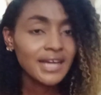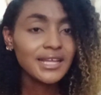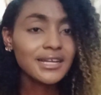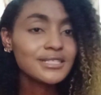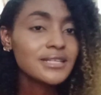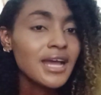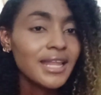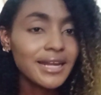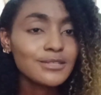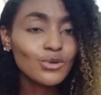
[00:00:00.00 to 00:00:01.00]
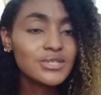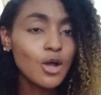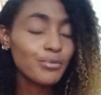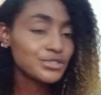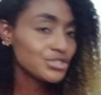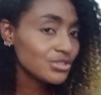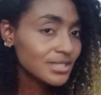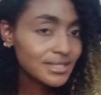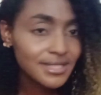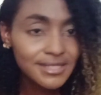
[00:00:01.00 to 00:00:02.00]
that is that those are
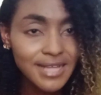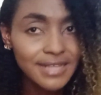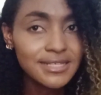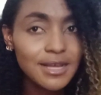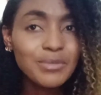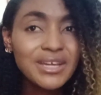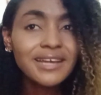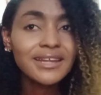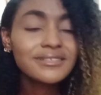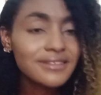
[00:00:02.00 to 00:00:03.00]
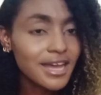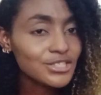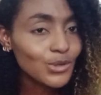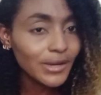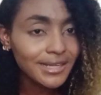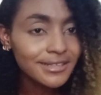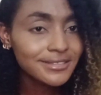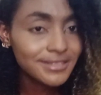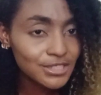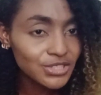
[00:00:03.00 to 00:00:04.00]
opportunities that uh, being an international english
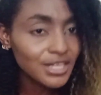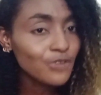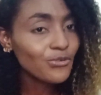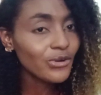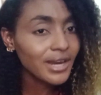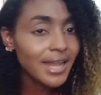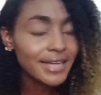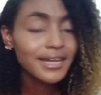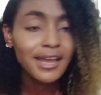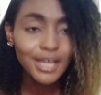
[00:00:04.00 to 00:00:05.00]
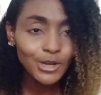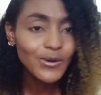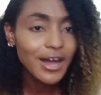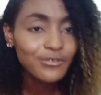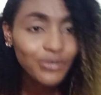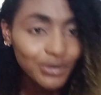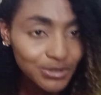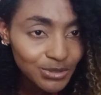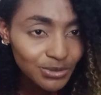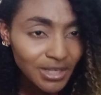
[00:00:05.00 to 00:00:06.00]
teacher in a foreign land you know
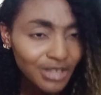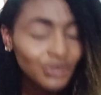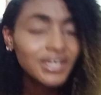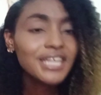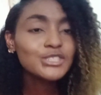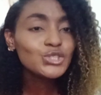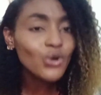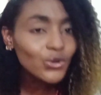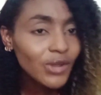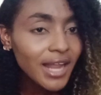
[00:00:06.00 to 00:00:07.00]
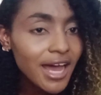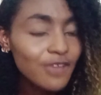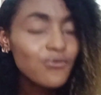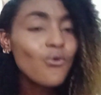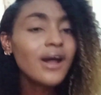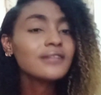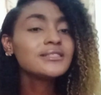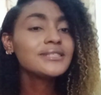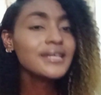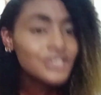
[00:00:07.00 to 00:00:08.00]
affords you you can enjoy your life while
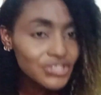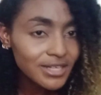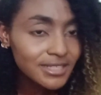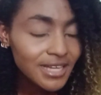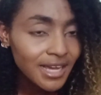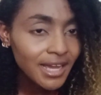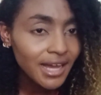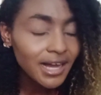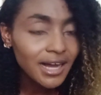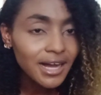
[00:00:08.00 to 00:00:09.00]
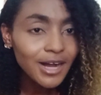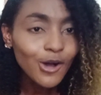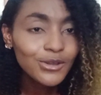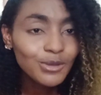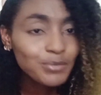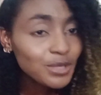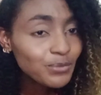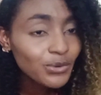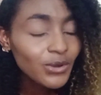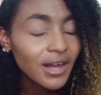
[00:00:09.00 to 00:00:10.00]
teaching uh, uh, mm. other
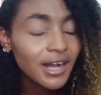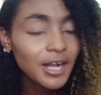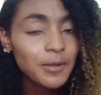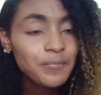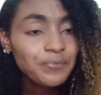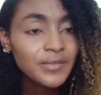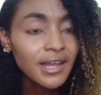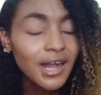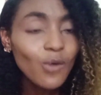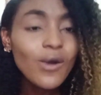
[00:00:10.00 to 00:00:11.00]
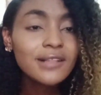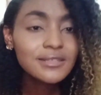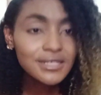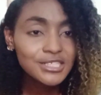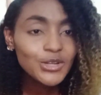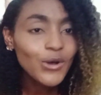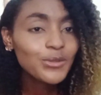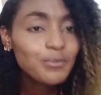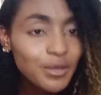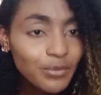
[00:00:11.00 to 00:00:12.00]
people, uh, uh, while teaching
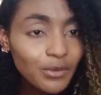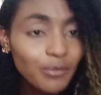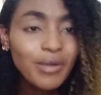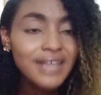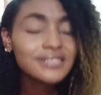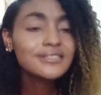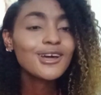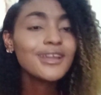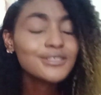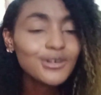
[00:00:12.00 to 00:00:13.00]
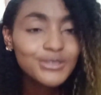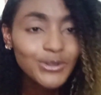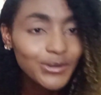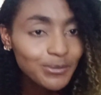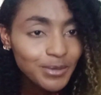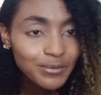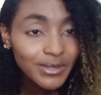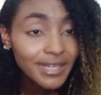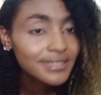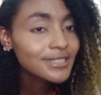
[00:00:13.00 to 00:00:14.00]
other people, passing knowledge onto other
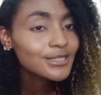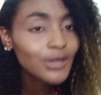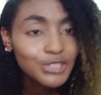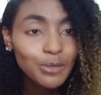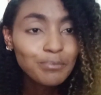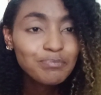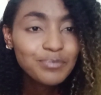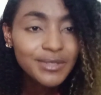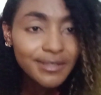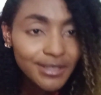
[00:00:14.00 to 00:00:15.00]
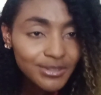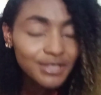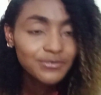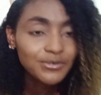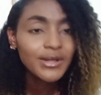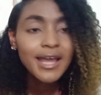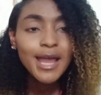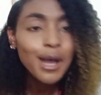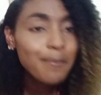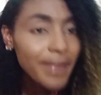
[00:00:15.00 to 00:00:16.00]
people. It is such a beautiful,
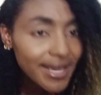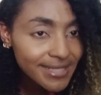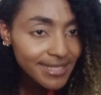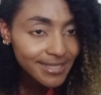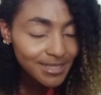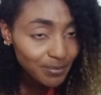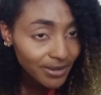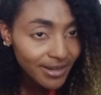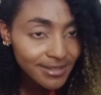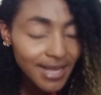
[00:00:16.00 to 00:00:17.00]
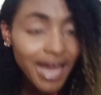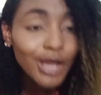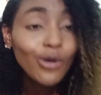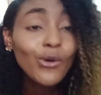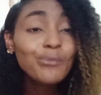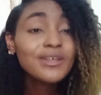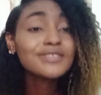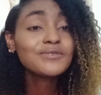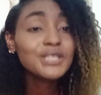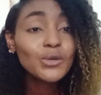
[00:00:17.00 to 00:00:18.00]
amazing experience. I hope
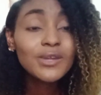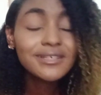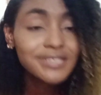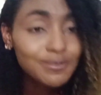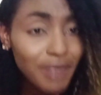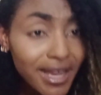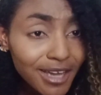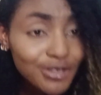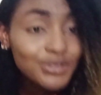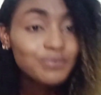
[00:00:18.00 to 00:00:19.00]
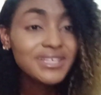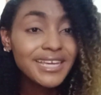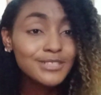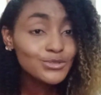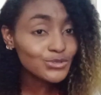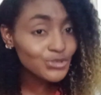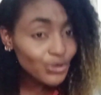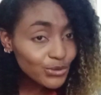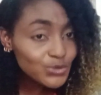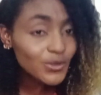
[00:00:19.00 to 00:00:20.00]
this video will inspire you to begin to
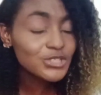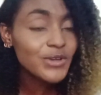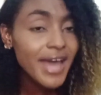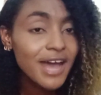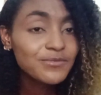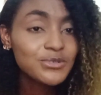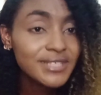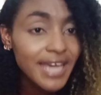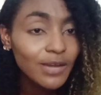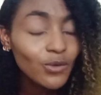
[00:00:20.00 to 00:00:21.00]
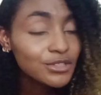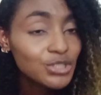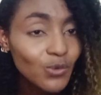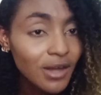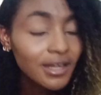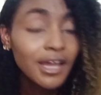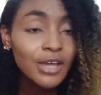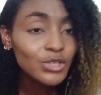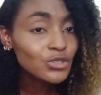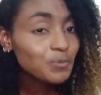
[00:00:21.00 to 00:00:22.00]
use what you have to get what you want.
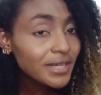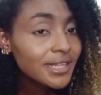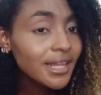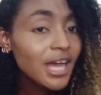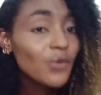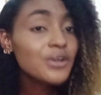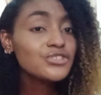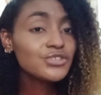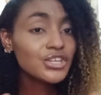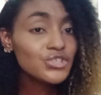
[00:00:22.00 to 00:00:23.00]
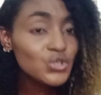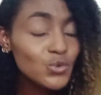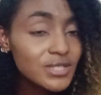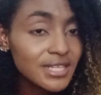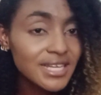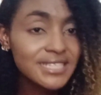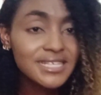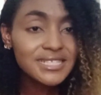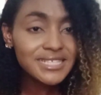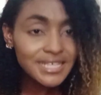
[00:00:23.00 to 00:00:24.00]
You speak the language, you can use it. It's
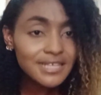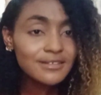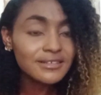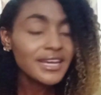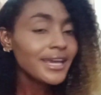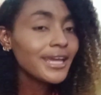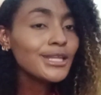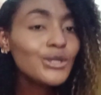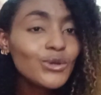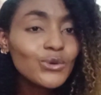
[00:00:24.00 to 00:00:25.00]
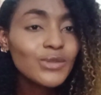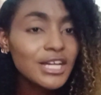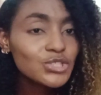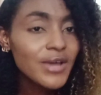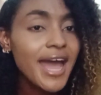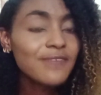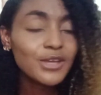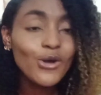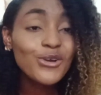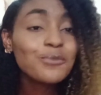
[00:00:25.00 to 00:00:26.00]
a skill in you that you have
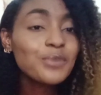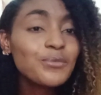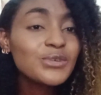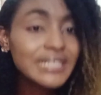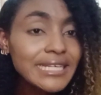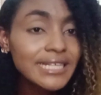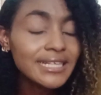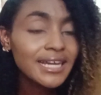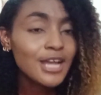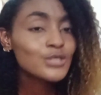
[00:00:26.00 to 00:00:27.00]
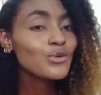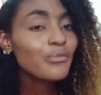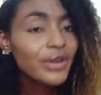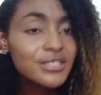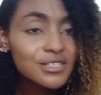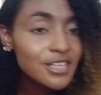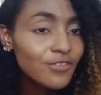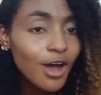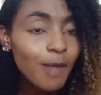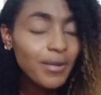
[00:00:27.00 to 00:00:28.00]
that other people need. So brace yourself
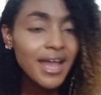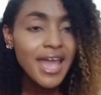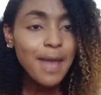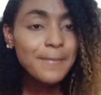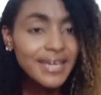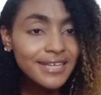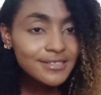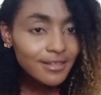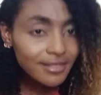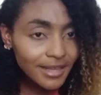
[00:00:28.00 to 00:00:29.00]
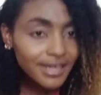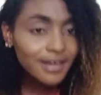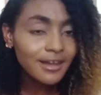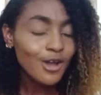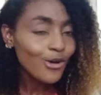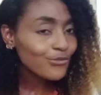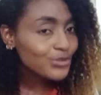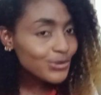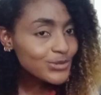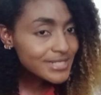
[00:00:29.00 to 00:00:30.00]
up and begin to think of
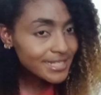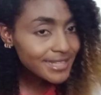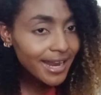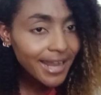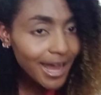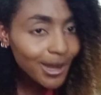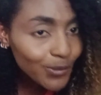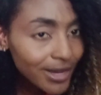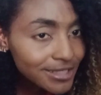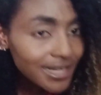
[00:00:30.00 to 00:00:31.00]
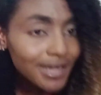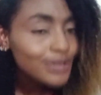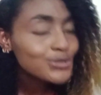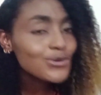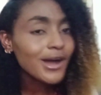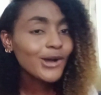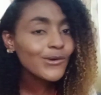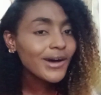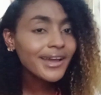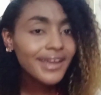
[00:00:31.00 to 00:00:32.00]
using that language to
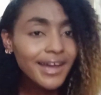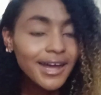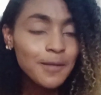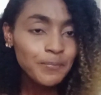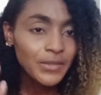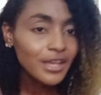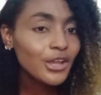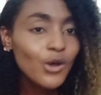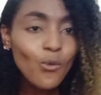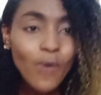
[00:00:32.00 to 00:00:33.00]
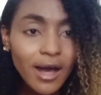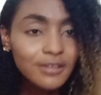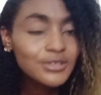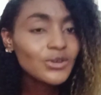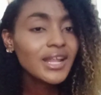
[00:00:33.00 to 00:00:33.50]
acquire, you know, wealth to your